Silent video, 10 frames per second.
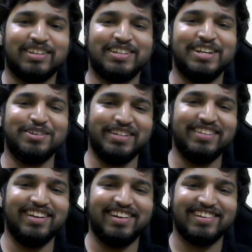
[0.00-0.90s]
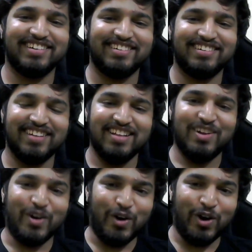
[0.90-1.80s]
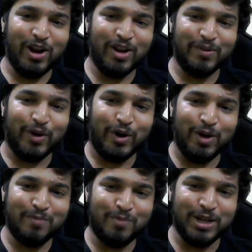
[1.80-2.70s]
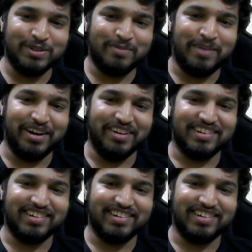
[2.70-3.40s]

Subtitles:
Did you see that? All points were marked here.